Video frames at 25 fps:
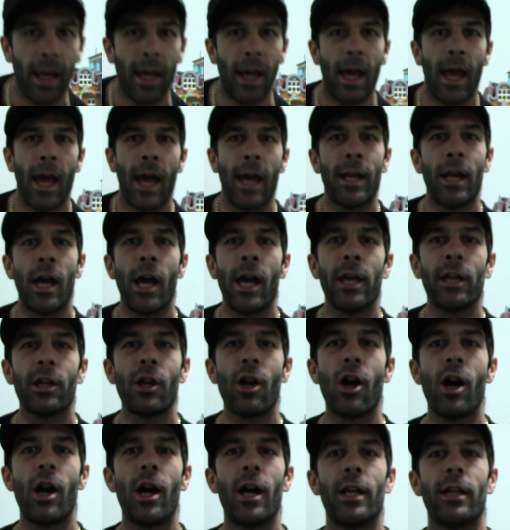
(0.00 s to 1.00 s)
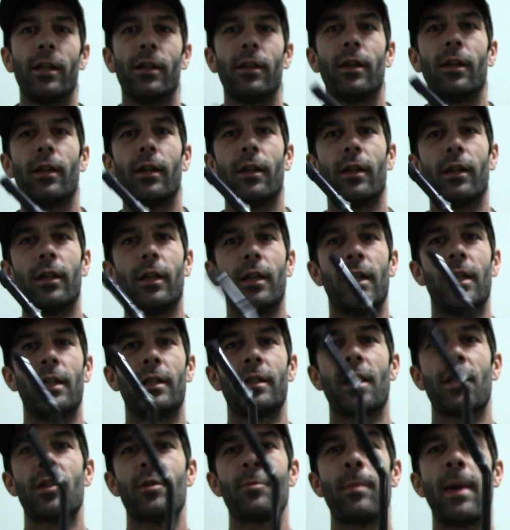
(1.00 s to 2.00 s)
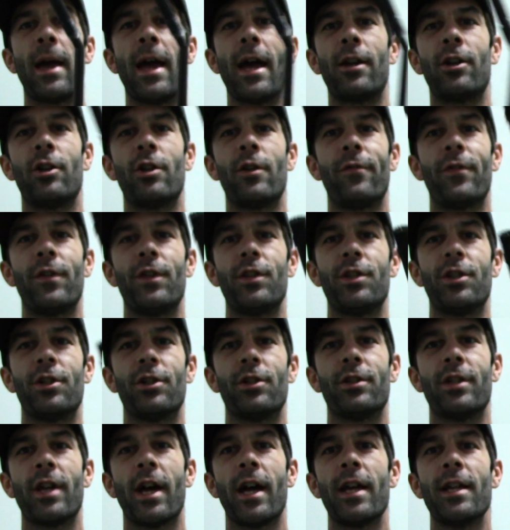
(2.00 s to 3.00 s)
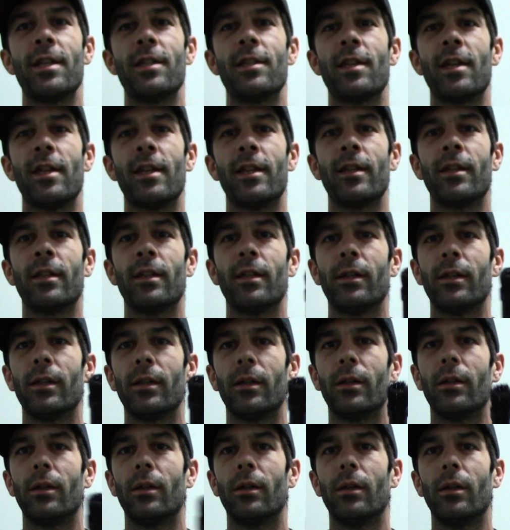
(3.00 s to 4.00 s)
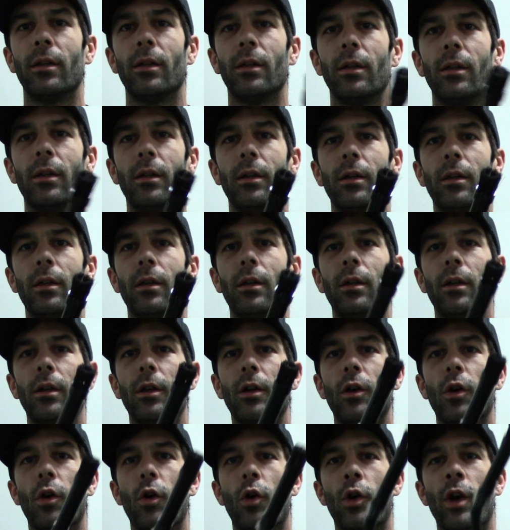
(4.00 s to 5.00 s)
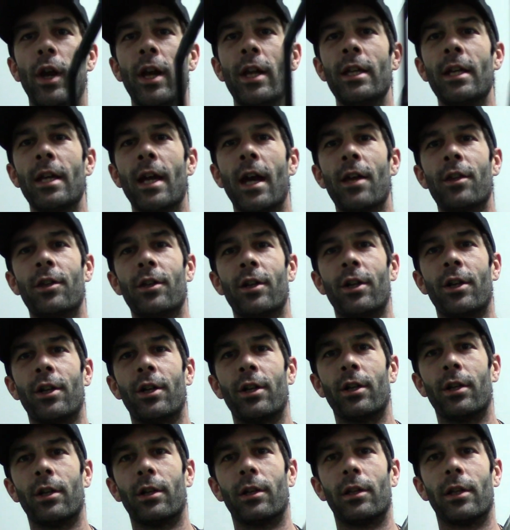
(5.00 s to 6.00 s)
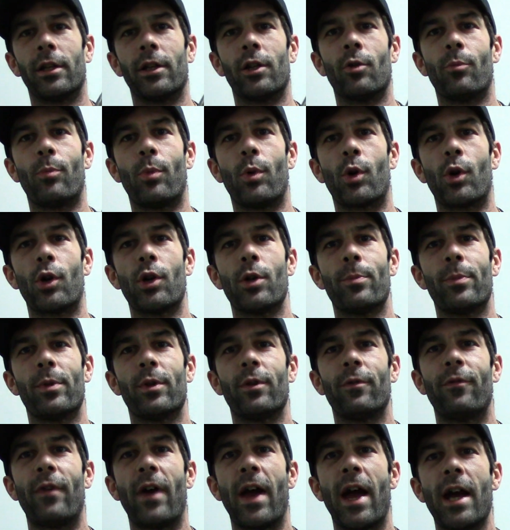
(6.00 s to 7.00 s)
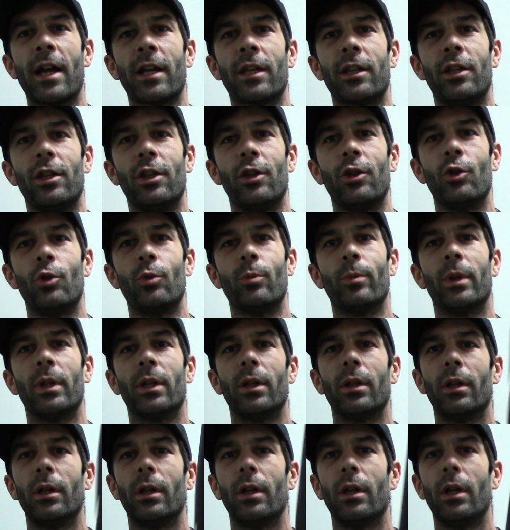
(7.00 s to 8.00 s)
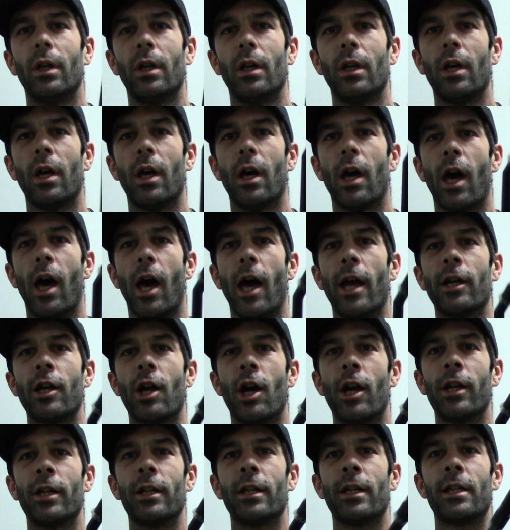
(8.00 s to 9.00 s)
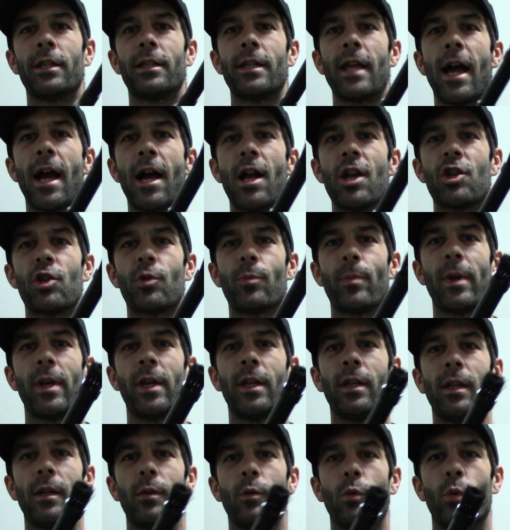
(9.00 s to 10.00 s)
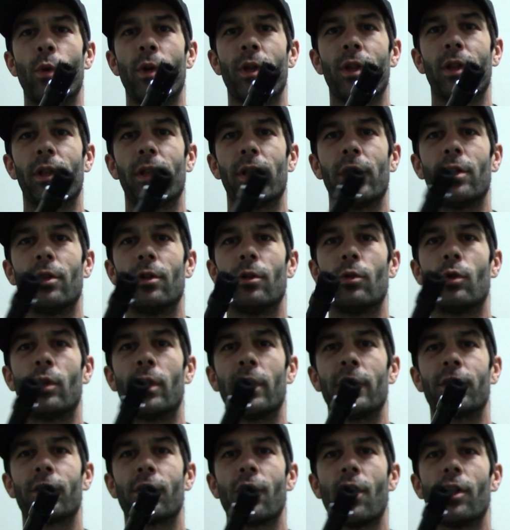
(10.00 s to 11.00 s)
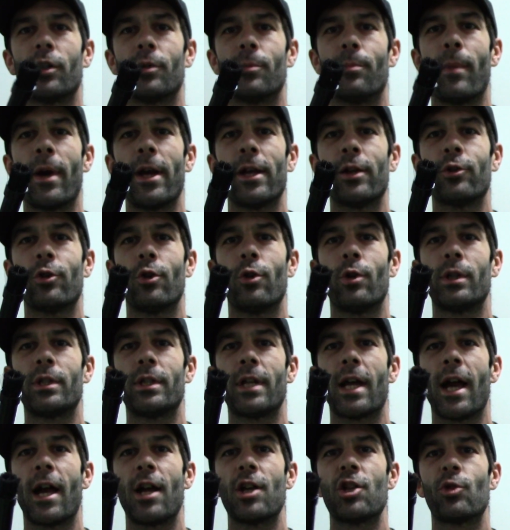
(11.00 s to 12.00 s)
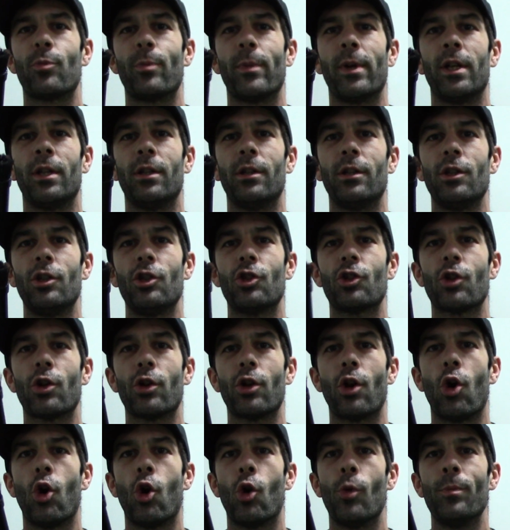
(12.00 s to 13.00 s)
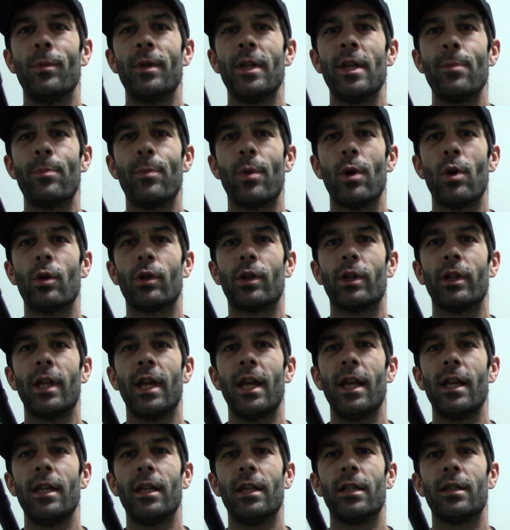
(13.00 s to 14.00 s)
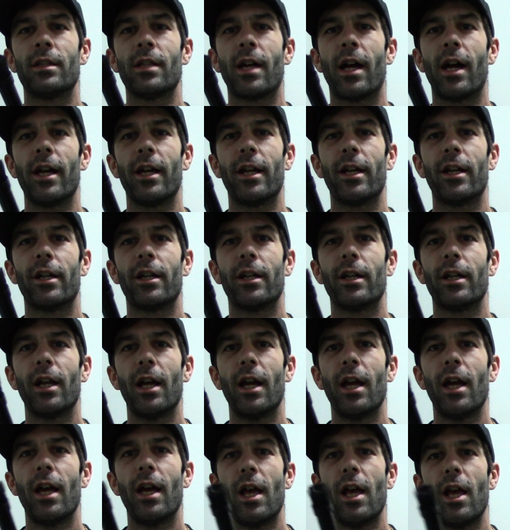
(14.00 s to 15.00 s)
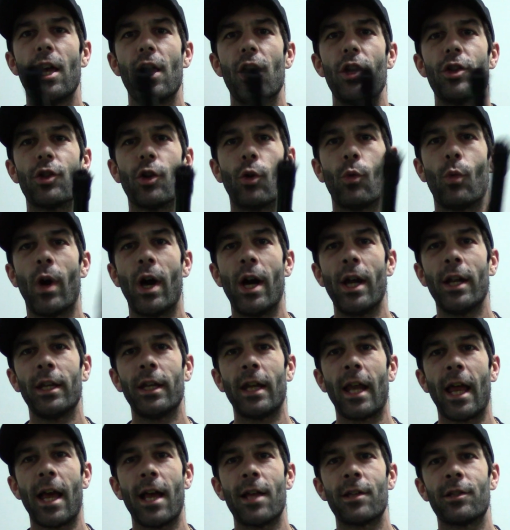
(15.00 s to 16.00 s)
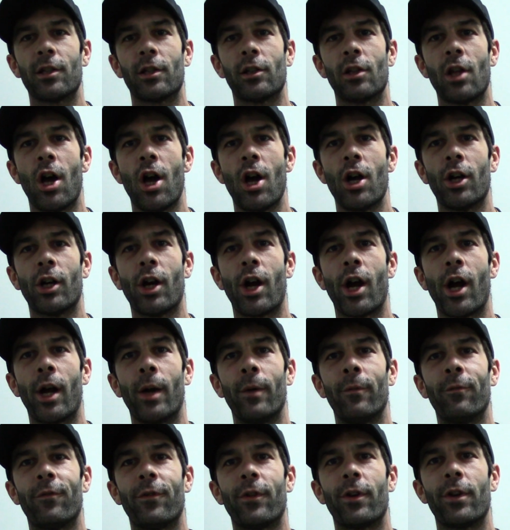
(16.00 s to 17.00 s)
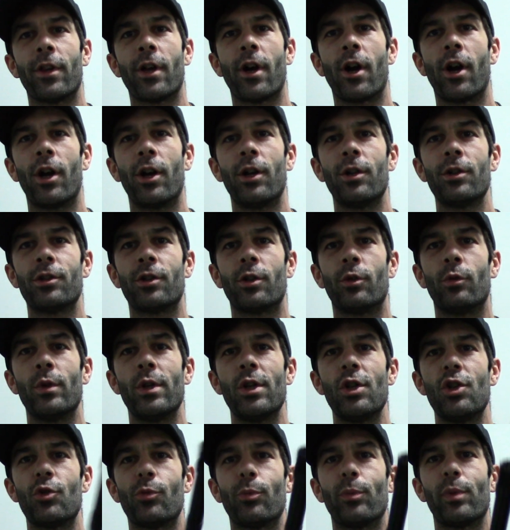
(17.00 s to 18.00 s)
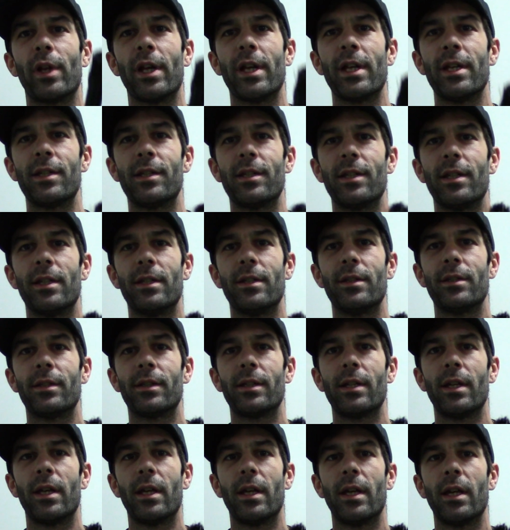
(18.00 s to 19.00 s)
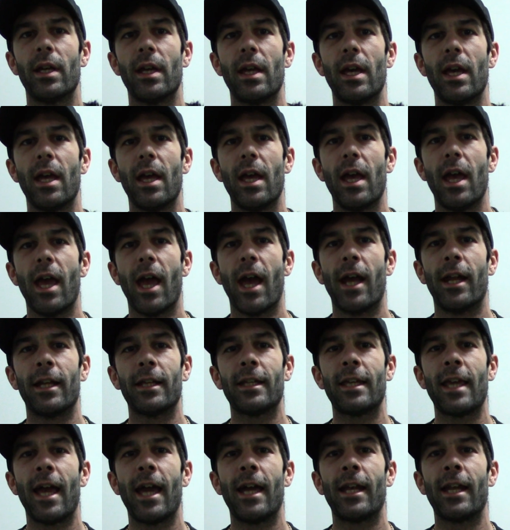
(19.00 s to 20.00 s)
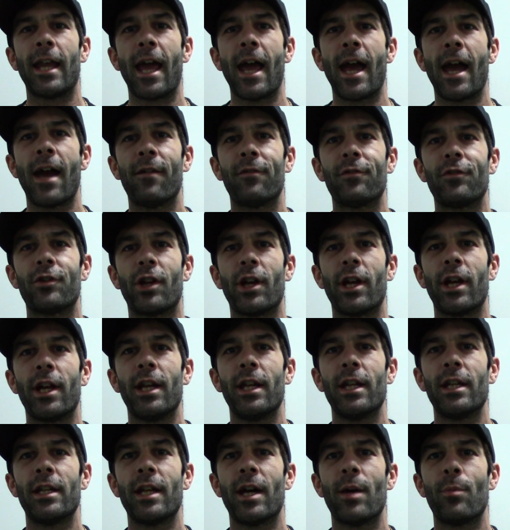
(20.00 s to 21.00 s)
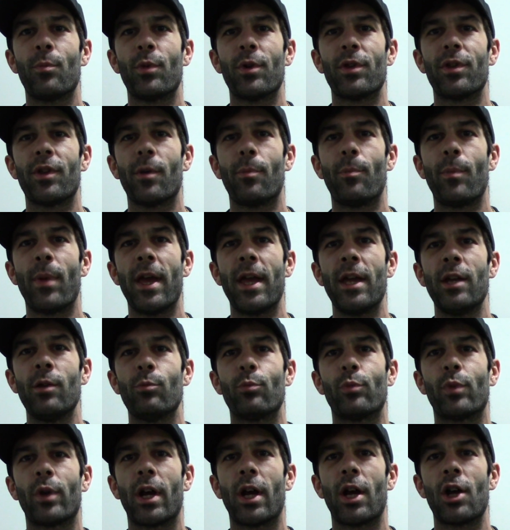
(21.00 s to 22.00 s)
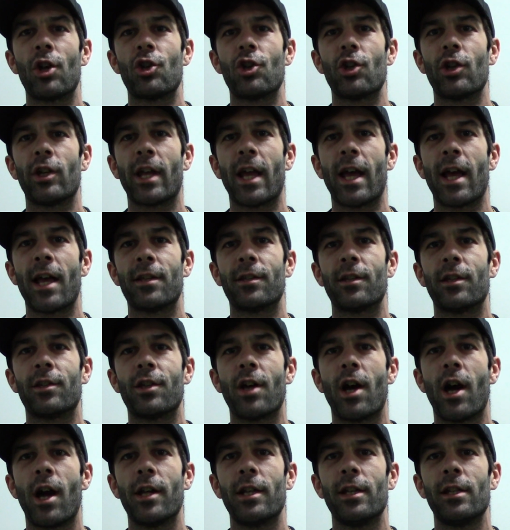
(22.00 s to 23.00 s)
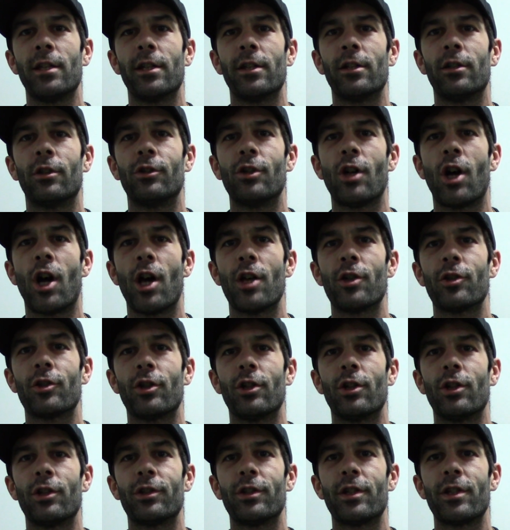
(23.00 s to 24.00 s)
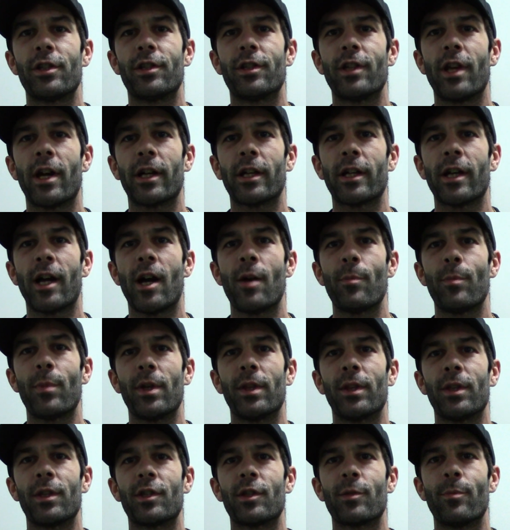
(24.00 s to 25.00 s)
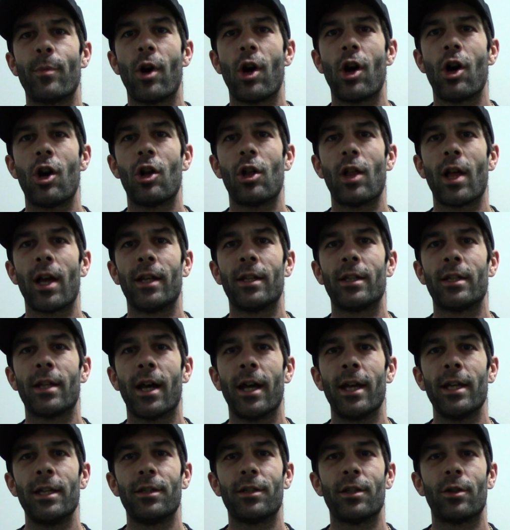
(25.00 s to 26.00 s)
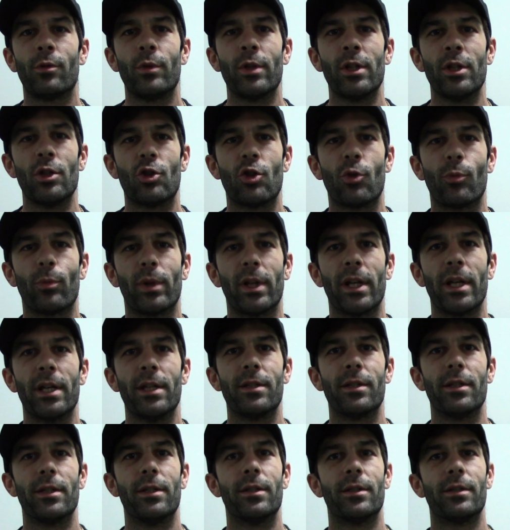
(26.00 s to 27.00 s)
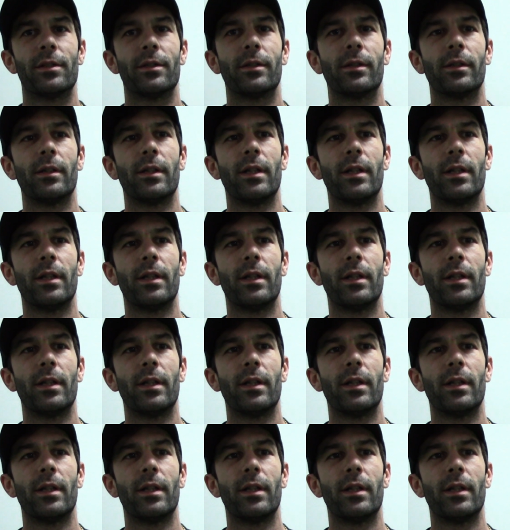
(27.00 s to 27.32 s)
And I got, doesn't matter if it's your Dyson or any other little portable vacuum. I got an attachment with little, or it's called a micro attachment. You just go to Home Depot, Canadian Tire. So one, it has a long arm for the hard to reach places. And again, after I hit it up with a paintbrush, it has a tiny little nozzle to suck up in the small and tight to reach places.